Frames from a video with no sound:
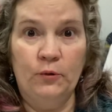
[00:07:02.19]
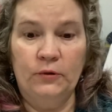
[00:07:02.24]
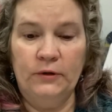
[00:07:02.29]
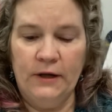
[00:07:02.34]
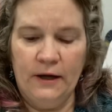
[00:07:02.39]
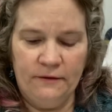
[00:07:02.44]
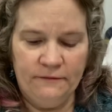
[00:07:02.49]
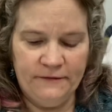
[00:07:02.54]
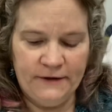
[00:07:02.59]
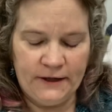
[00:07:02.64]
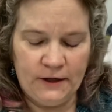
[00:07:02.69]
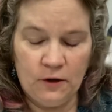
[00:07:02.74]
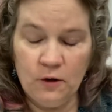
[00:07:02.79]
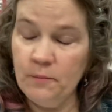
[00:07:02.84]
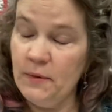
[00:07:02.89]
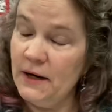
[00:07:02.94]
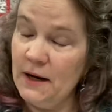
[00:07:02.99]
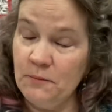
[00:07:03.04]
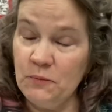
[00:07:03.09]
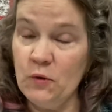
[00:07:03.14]
on video,
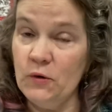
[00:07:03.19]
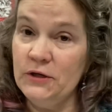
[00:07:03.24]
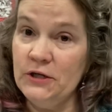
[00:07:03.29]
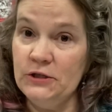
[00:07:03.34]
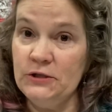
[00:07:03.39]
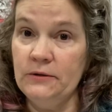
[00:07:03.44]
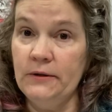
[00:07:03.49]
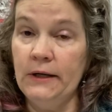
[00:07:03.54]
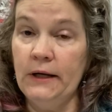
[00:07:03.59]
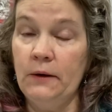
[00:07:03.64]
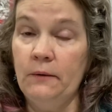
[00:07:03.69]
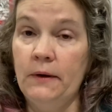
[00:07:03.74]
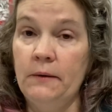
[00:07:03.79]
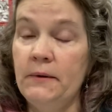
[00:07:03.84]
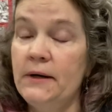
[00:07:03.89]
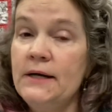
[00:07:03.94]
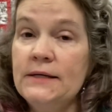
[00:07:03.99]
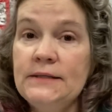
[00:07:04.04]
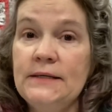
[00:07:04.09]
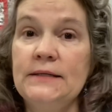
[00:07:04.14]
but I'm going to do it anyway
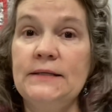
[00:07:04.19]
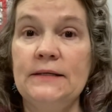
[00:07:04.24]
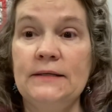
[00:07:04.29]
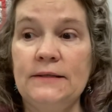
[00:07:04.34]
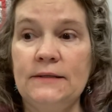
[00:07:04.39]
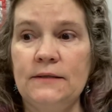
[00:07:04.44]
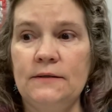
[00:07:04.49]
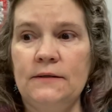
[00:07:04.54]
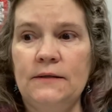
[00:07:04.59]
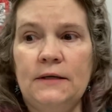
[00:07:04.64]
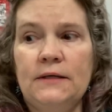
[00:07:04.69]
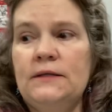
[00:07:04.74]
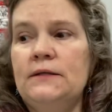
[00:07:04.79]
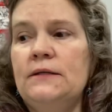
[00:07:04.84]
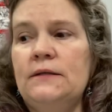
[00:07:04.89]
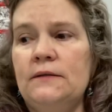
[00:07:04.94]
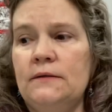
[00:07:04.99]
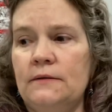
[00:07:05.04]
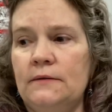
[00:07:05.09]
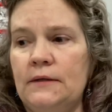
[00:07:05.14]
because this
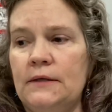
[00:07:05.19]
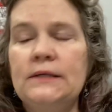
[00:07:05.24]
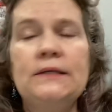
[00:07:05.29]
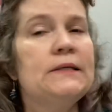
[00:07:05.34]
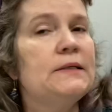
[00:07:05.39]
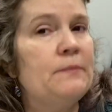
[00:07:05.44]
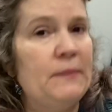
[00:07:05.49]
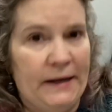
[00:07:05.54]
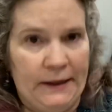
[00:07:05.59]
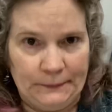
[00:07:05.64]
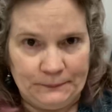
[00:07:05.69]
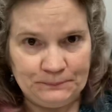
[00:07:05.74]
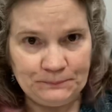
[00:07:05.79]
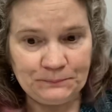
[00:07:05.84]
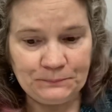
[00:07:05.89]
is me.